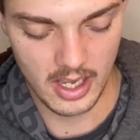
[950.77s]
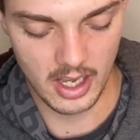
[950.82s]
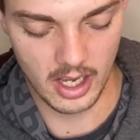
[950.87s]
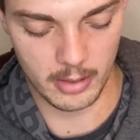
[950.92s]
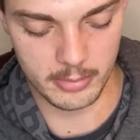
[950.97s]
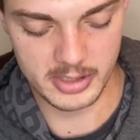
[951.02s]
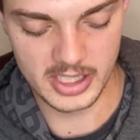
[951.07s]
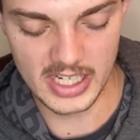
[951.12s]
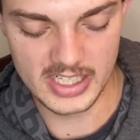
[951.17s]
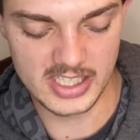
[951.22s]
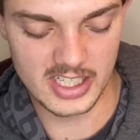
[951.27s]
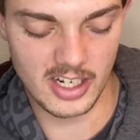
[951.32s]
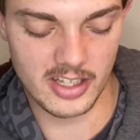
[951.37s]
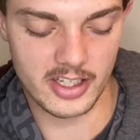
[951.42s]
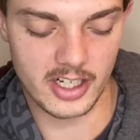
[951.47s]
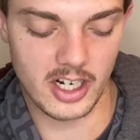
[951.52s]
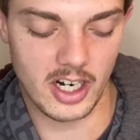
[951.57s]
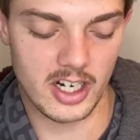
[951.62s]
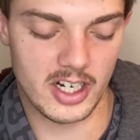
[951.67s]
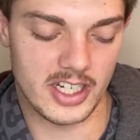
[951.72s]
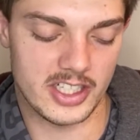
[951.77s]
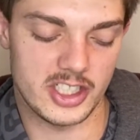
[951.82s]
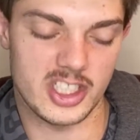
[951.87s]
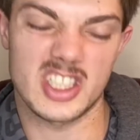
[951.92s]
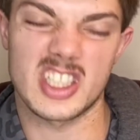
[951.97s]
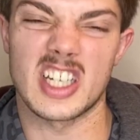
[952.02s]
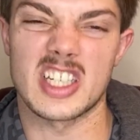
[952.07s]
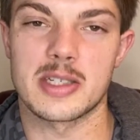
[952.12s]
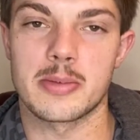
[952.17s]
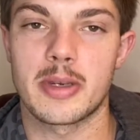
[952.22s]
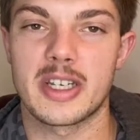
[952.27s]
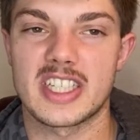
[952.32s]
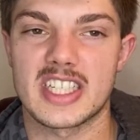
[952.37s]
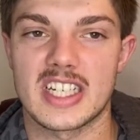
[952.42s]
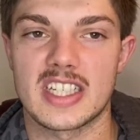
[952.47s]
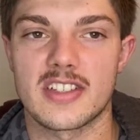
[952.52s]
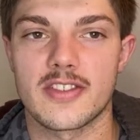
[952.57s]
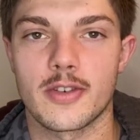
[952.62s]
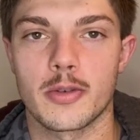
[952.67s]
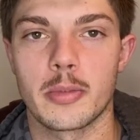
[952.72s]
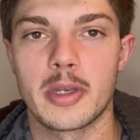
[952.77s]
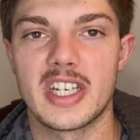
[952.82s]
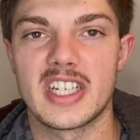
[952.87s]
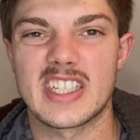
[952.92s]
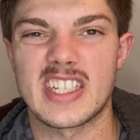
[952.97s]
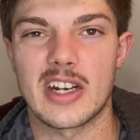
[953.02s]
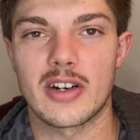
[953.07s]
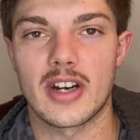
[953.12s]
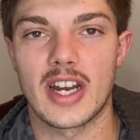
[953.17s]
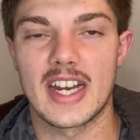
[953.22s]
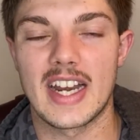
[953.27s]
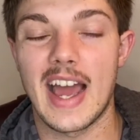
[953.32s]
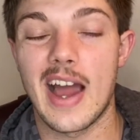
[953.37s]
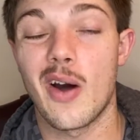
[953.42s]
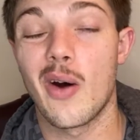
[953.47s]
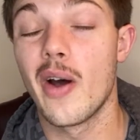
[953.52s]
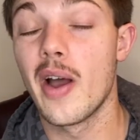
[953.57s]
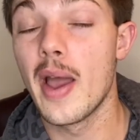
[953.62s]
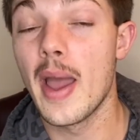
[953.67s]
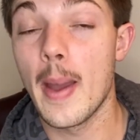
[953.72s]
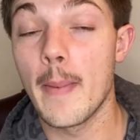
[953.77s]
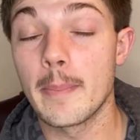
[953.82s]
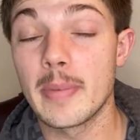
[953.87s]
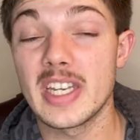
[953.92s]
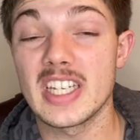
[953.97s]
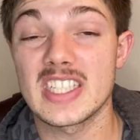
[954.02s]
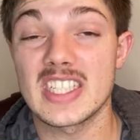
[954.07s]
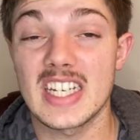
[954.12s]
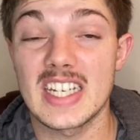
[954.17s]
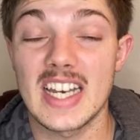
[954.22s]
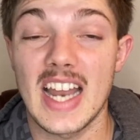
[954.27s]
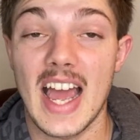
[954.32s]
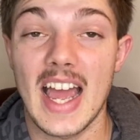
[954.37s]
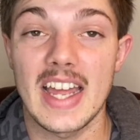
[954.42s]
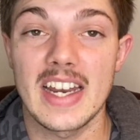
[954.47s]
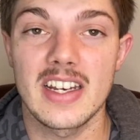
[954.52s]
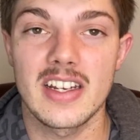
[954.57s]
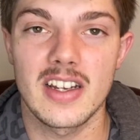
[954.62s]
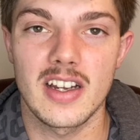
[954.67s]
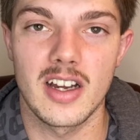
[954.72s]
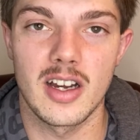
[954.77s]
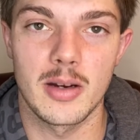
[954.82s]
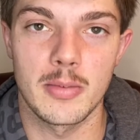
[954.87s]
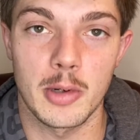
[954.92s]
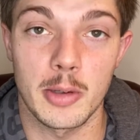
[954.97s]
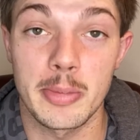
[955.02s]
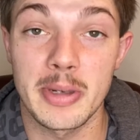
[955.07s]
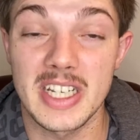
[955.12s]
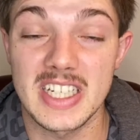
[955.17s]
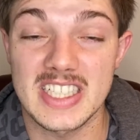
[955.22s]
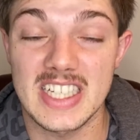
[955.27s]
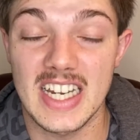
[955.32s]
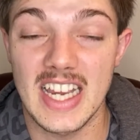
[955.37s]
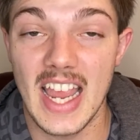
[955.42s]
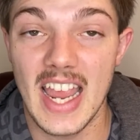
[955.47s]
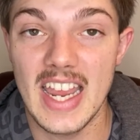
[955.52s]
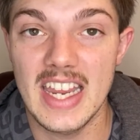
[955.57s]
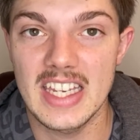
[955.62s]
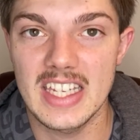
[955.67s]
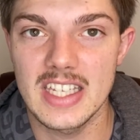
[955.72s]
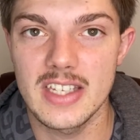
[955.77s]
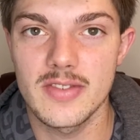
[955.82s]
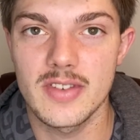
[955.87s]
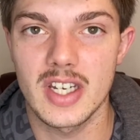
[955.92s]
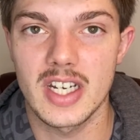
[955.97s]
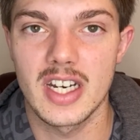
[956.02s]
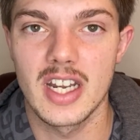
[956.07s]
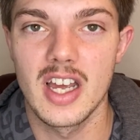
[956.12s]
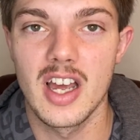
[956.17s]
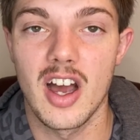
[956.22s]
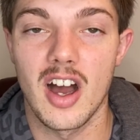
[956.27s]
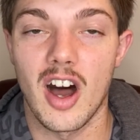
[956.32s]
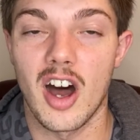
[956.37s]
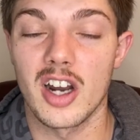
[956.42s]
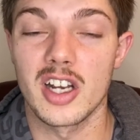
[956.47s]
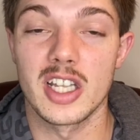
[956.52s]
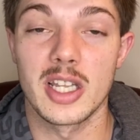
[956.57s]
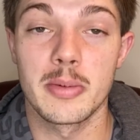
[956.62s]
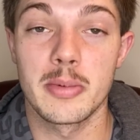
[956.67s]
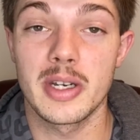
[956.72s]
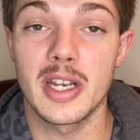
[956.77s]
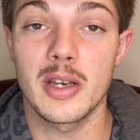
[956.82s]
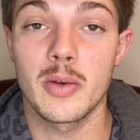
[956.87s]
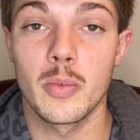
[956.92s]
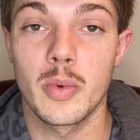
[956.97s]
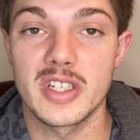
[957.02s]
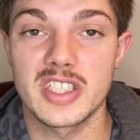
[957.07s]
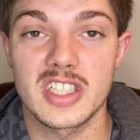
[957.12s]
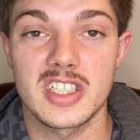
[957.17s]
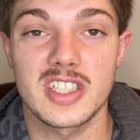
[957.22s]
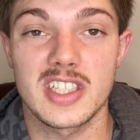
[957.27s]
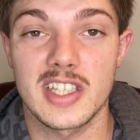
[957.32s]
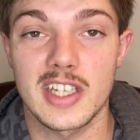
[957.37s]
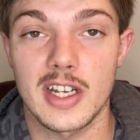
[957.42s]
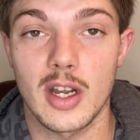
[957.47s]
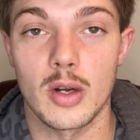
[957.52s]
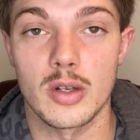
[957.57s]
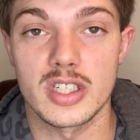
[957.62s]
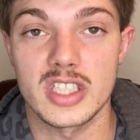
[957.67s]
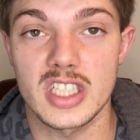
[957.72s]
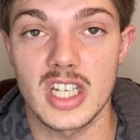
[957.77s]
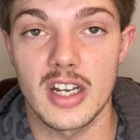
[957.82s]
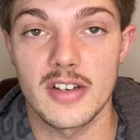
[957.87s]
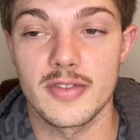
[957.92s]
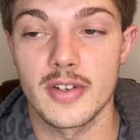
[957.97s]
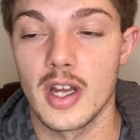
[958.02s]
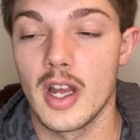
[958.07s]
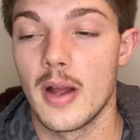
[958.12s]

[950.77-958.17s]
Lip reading: So that's another card that just doesn't make sense for me to sell right now. PSA 9 or PSA 8 even, unlimited Wizards of the Coast stuff.